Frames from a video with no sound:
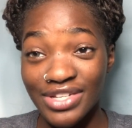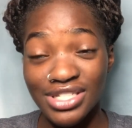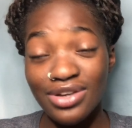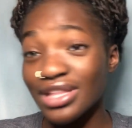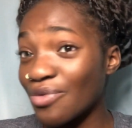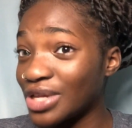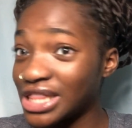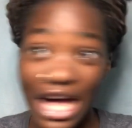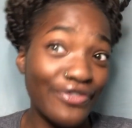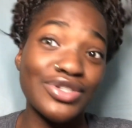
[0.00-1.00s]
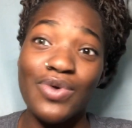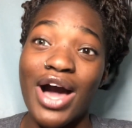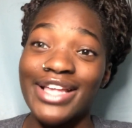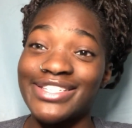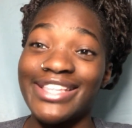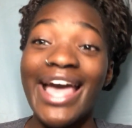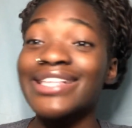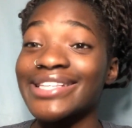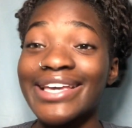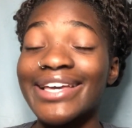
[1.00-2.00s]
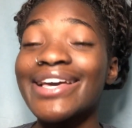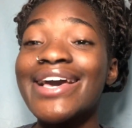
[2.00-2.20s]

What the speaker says: show that we love to watch. That's it.